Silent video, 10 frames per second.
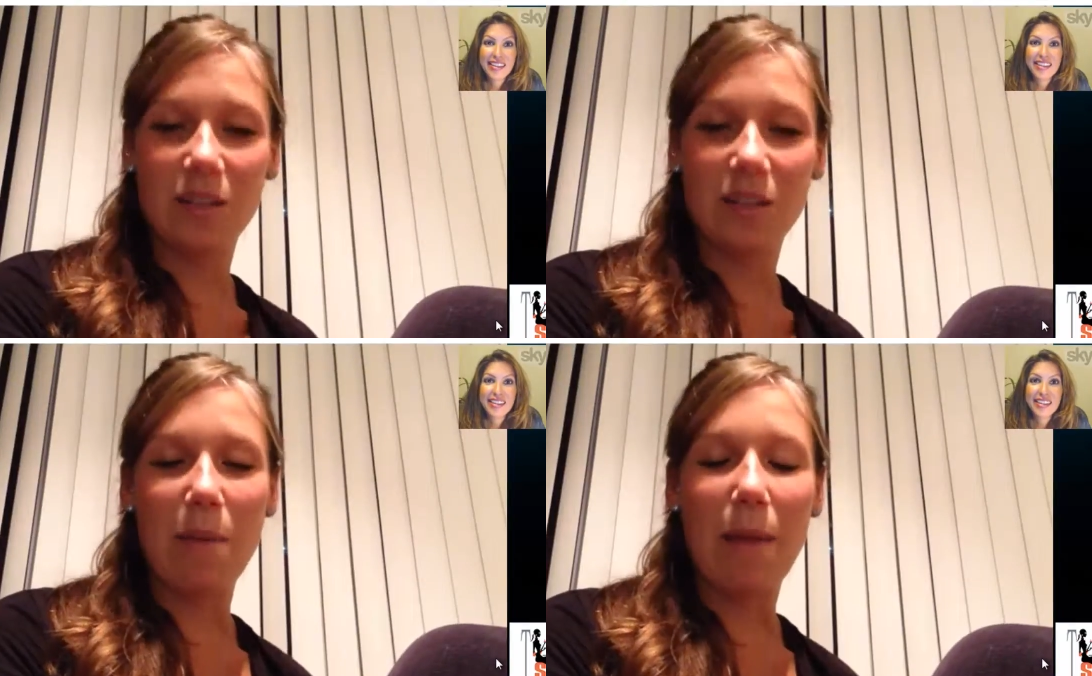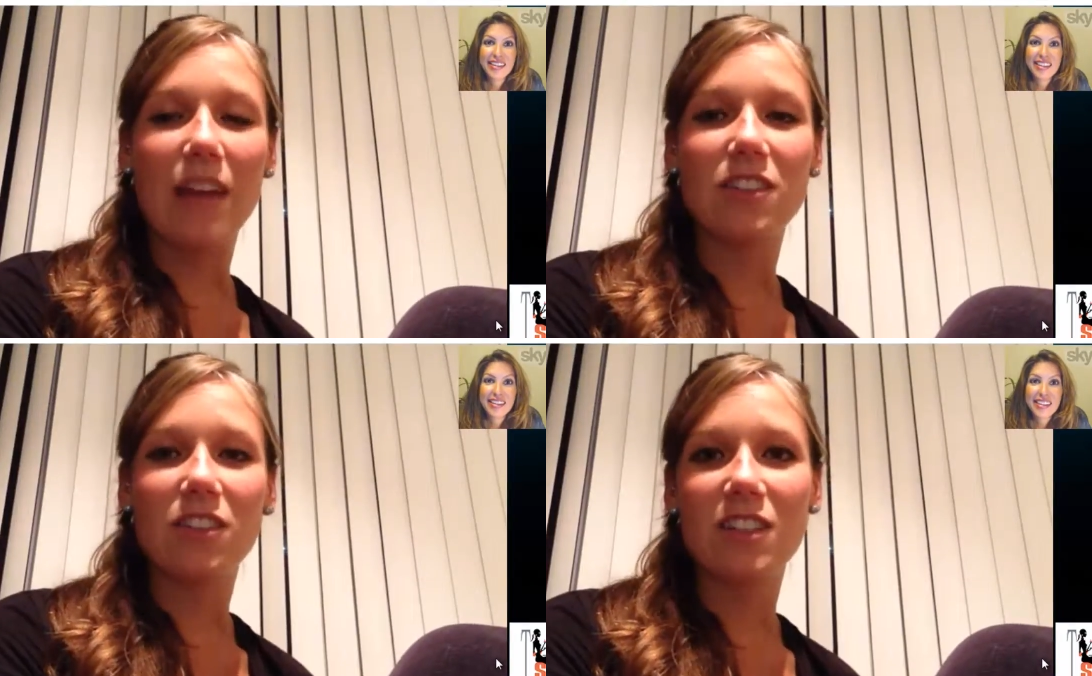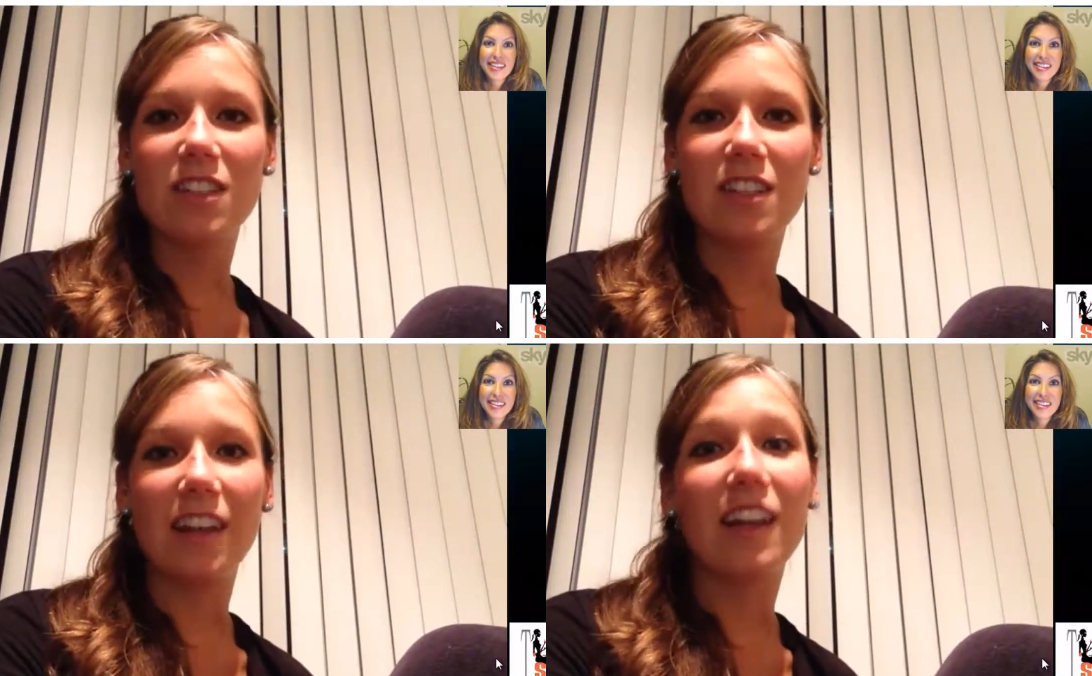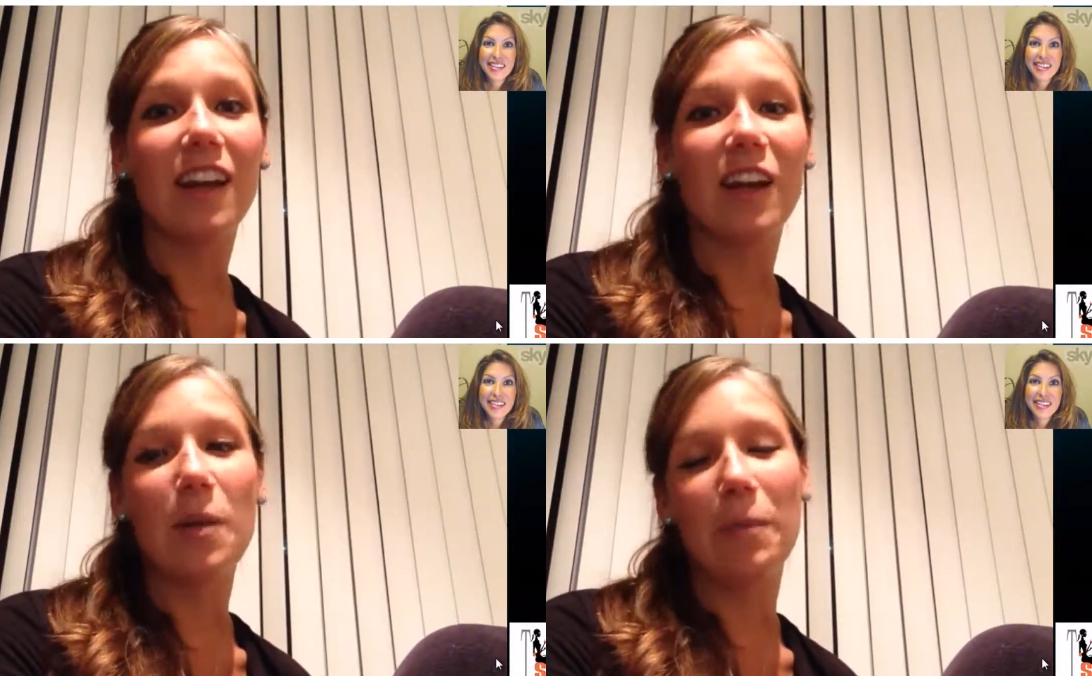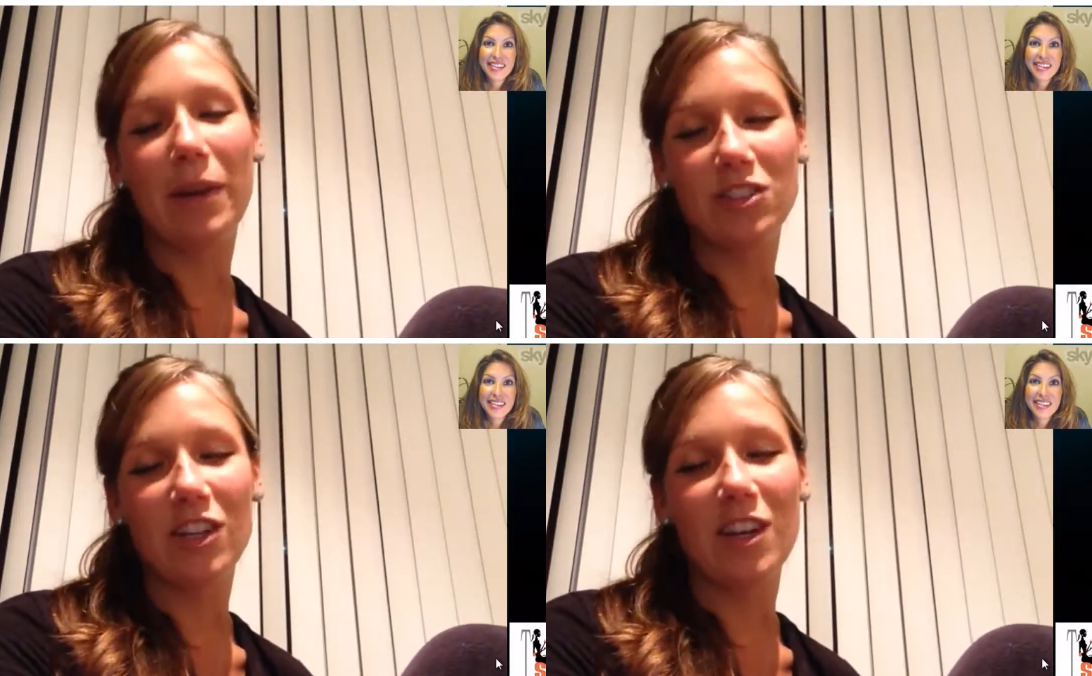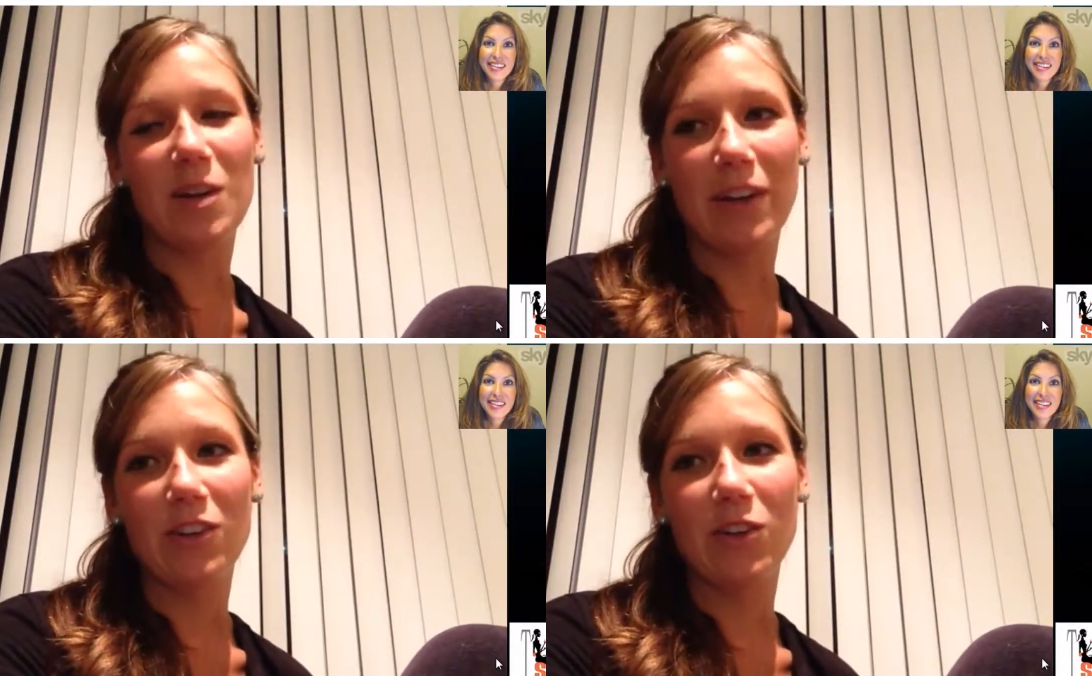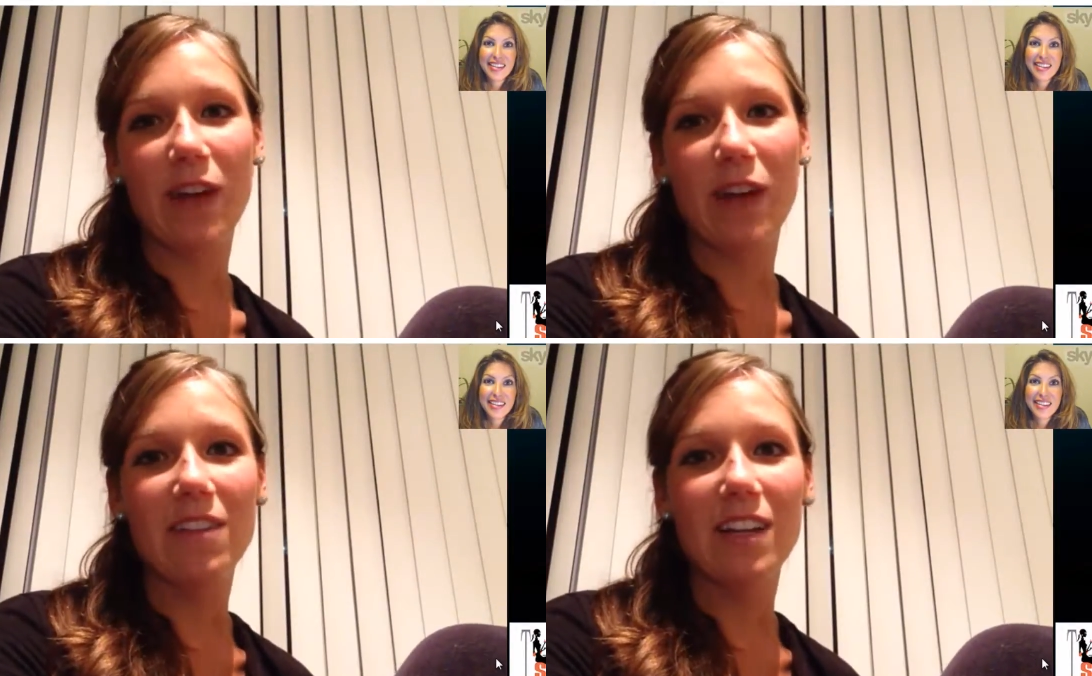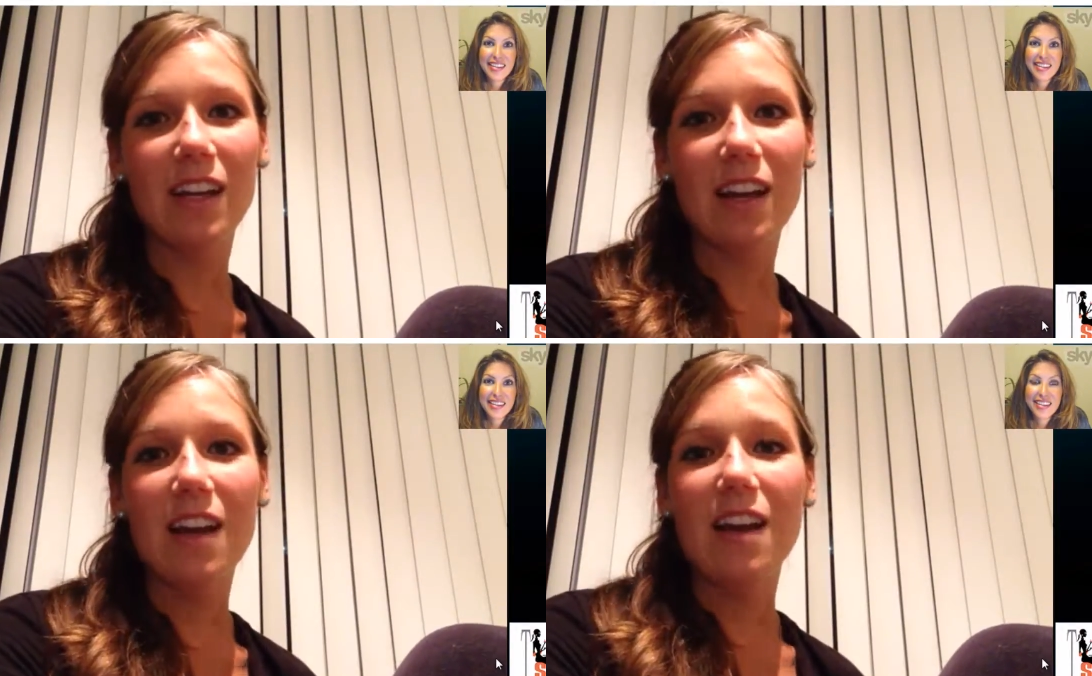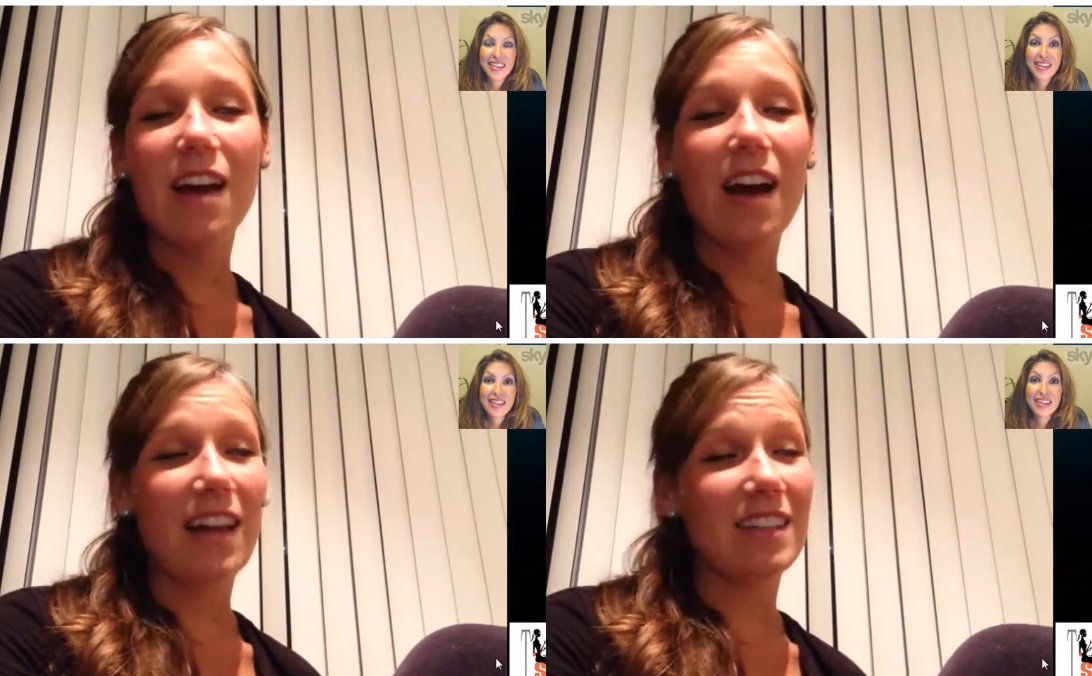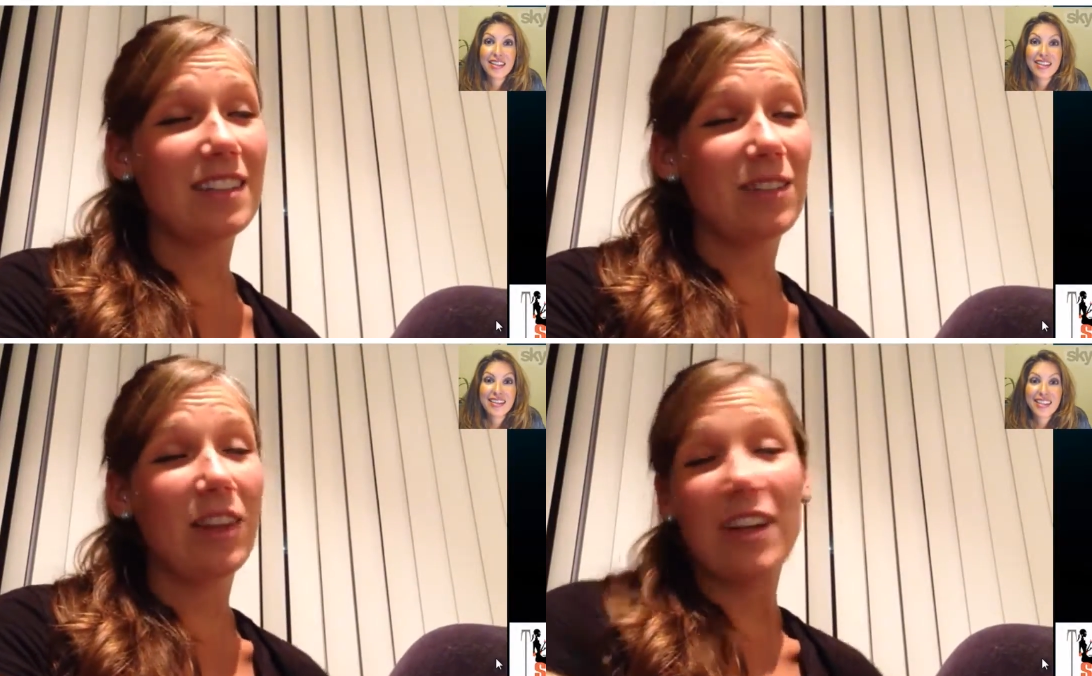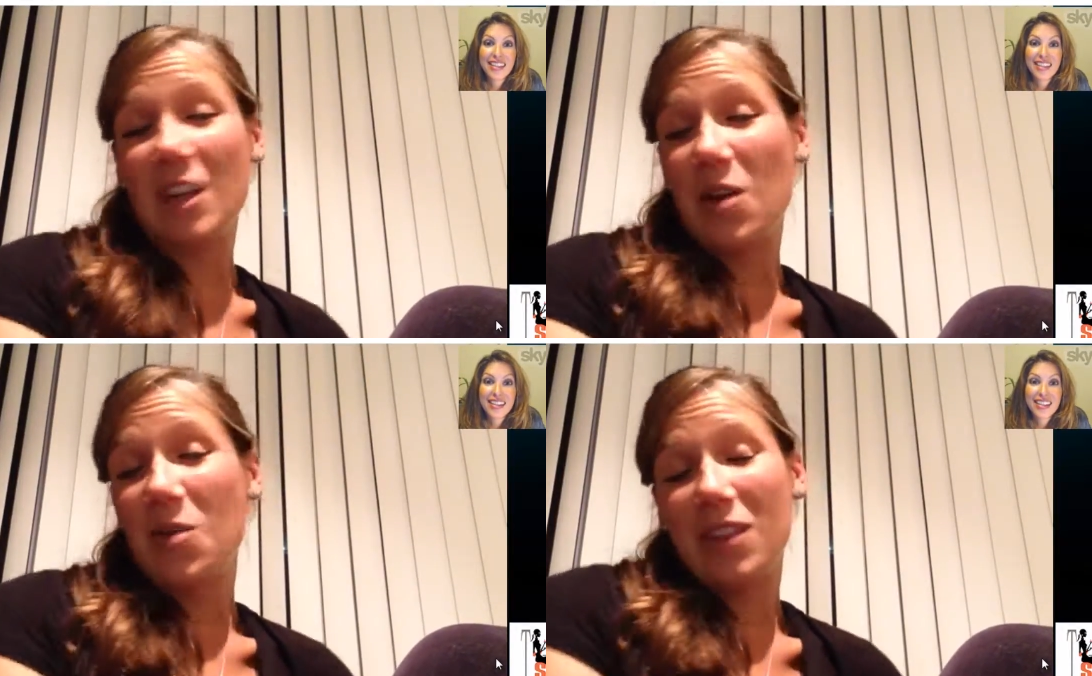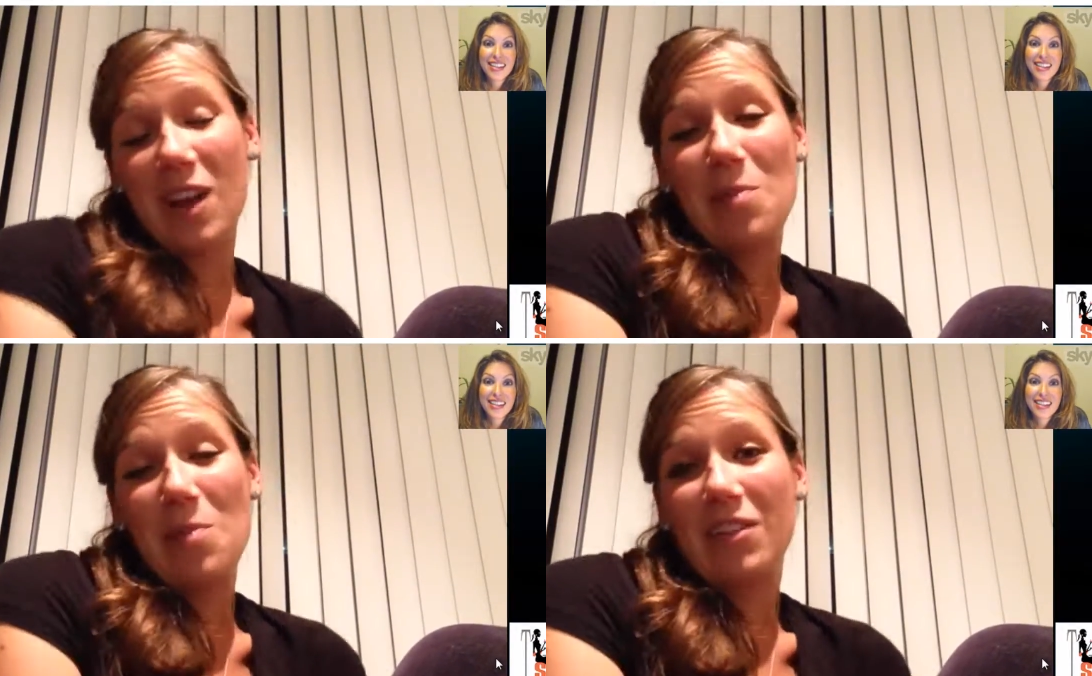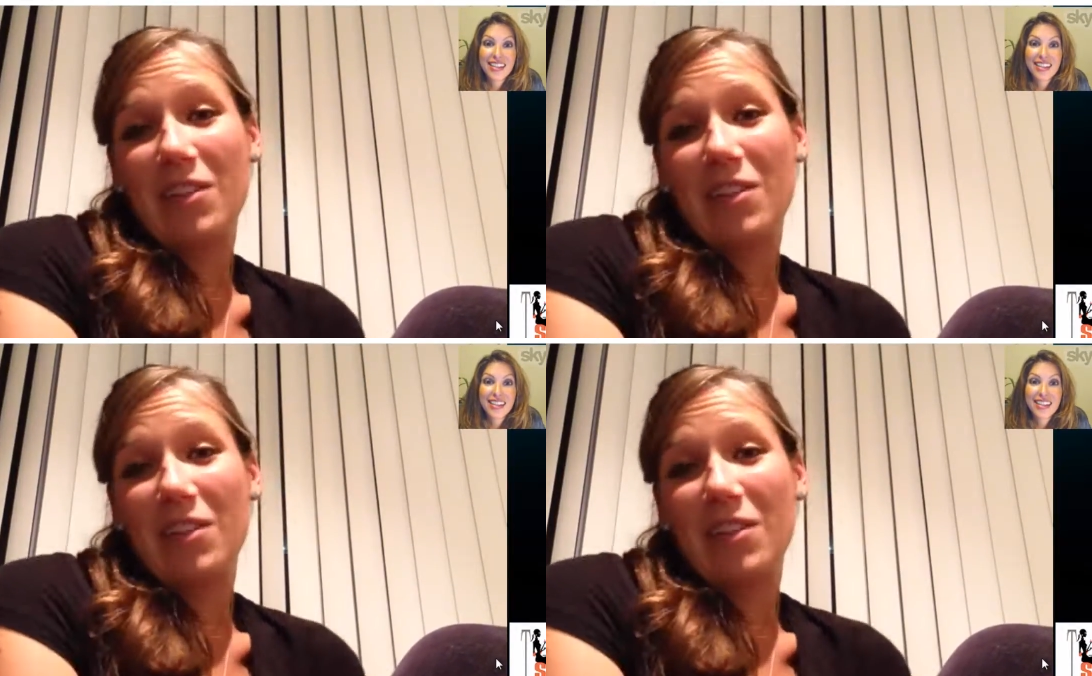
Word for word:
Speaker 1: I did my master's studying combustion and microgravity. I lucked out with a couple of